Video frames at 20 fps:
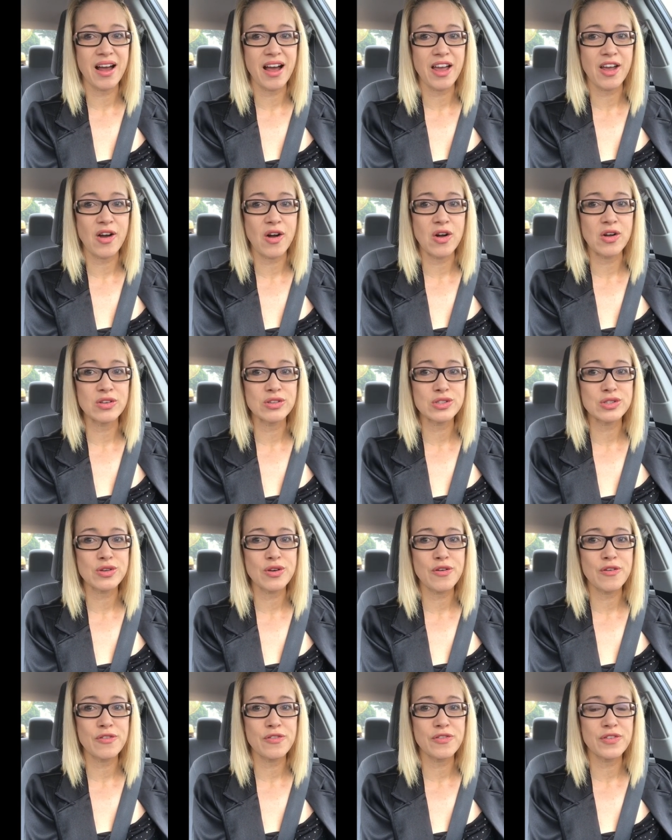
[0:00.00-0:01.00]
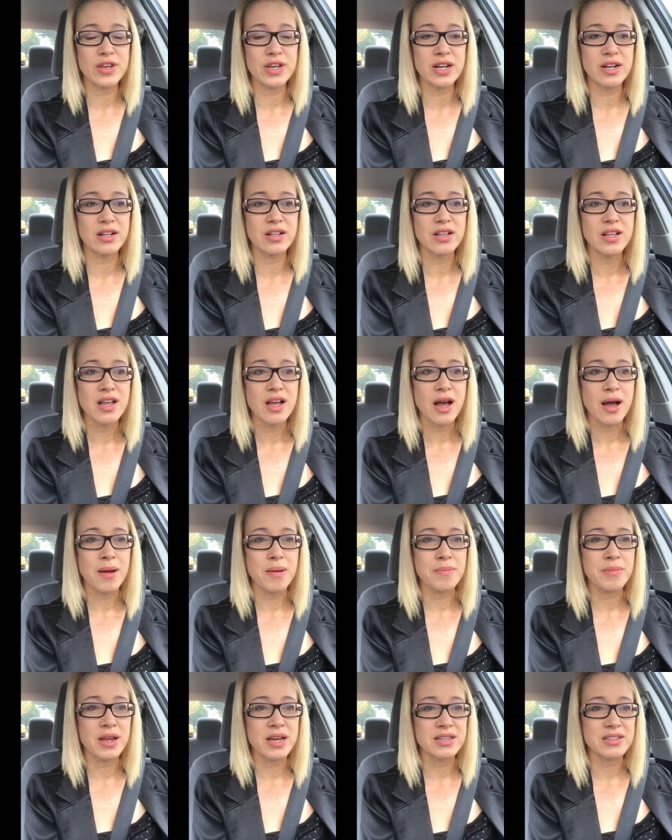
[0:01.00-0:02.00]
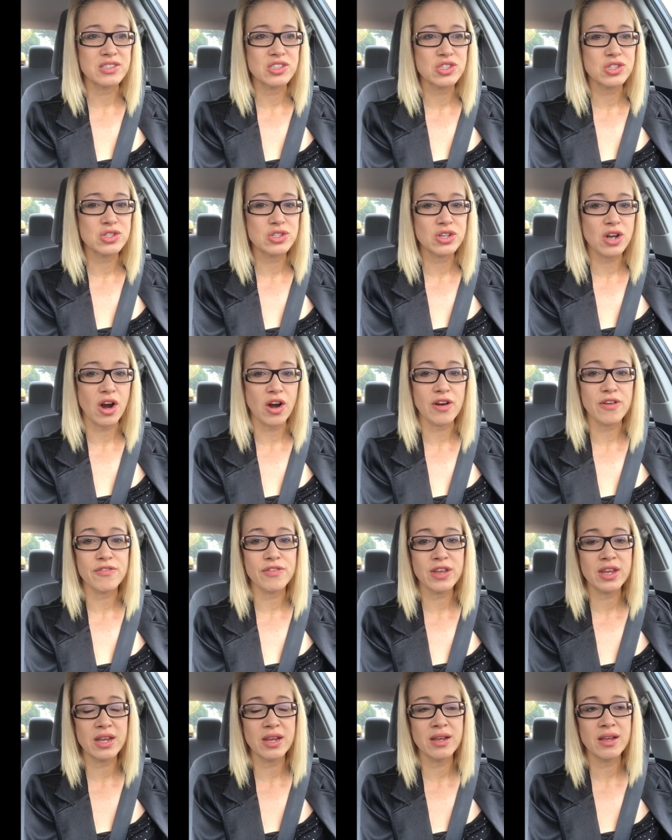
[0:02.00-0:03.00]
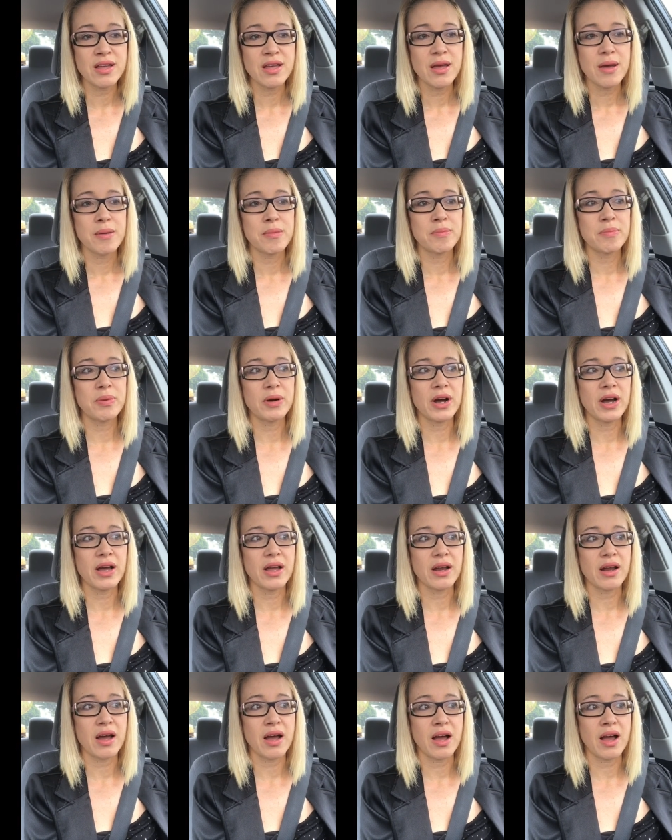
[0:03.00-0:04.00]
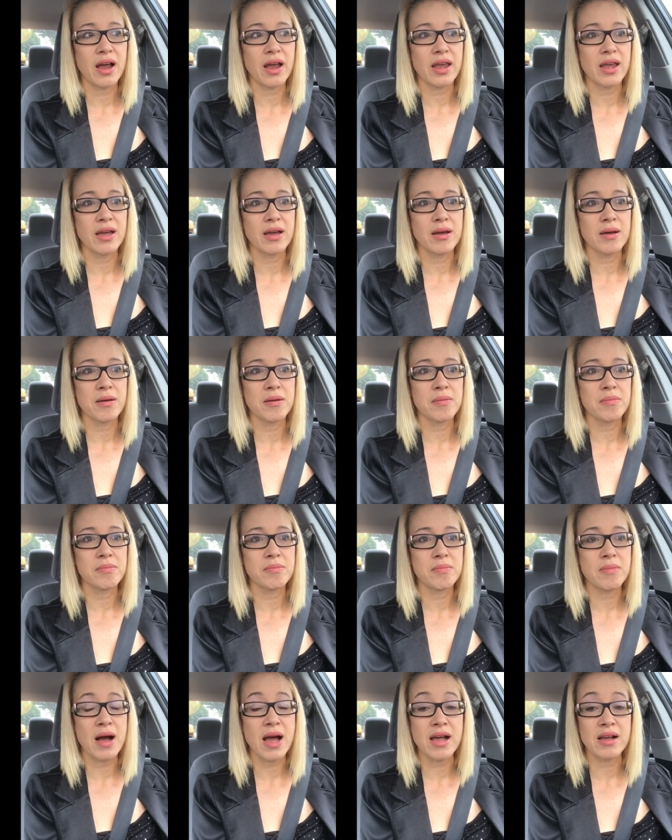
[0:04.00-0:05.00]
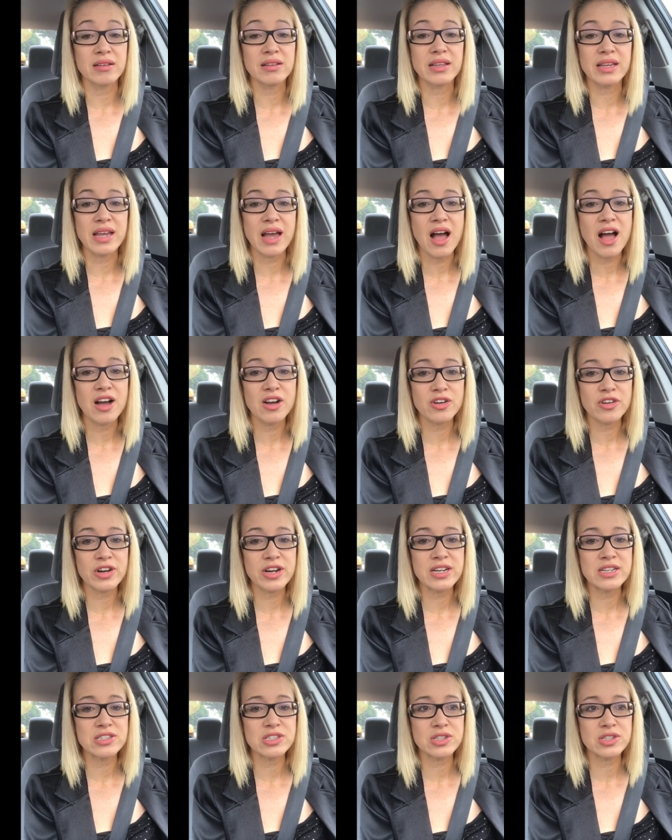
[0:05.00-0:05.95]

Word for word: I also feel I'm not starving, but I am mildly hungry.